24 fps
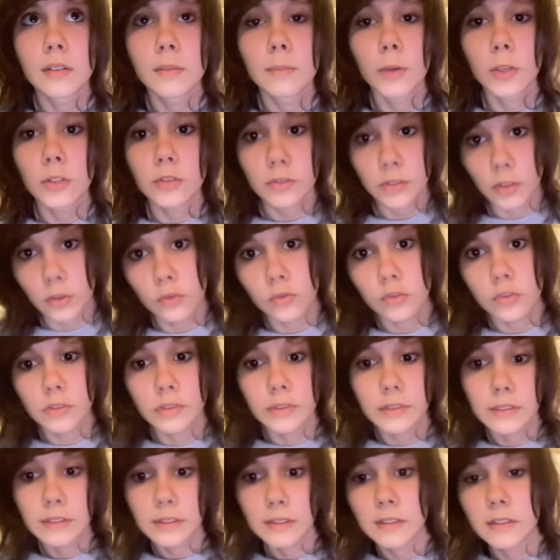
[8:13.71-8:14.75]
Monster
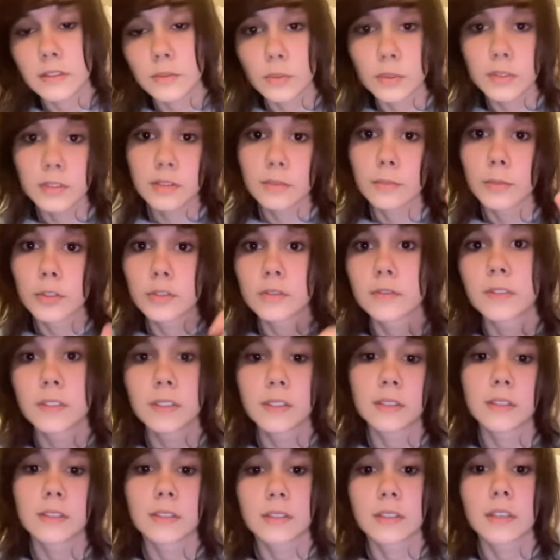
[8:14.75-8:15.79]
Ultras, this one's the most
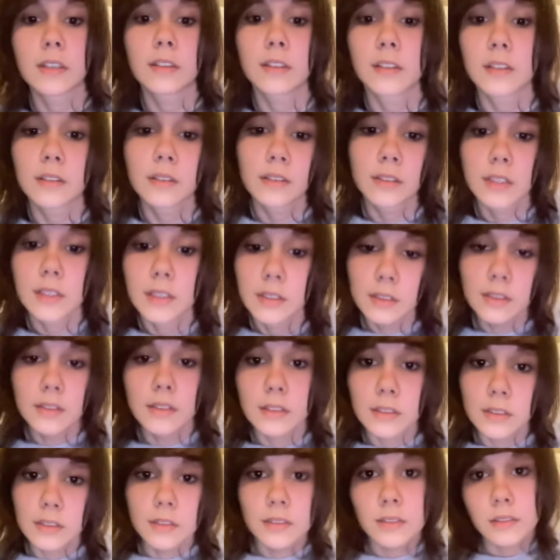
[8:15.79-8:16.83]
fizziest, and then
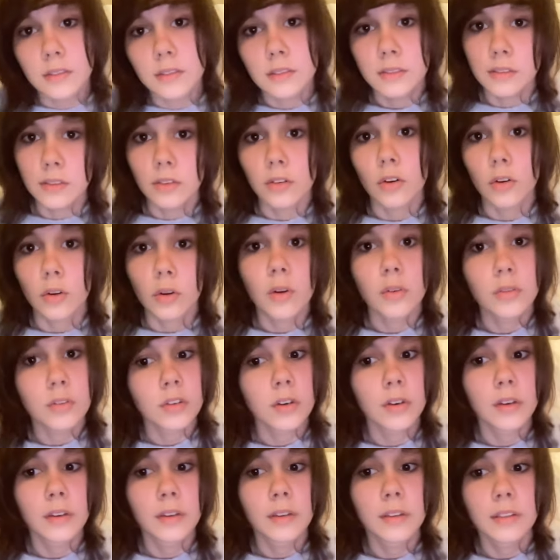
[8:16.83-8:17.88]
Zero
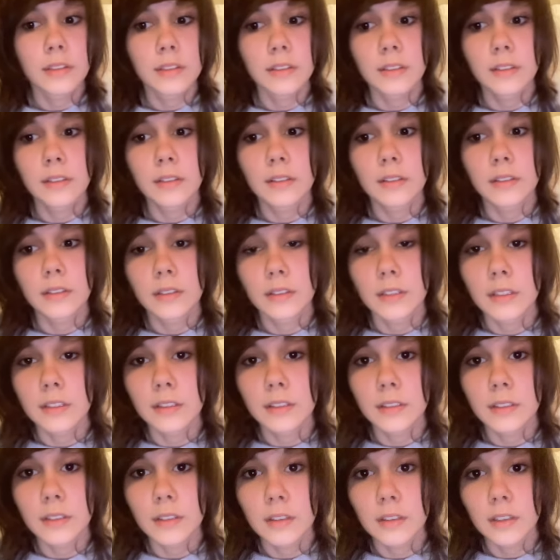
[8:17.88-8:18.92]
Ultra is
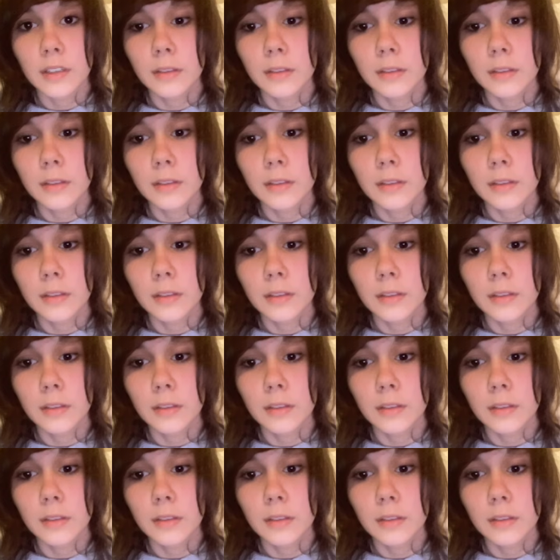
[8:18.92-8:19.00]
next.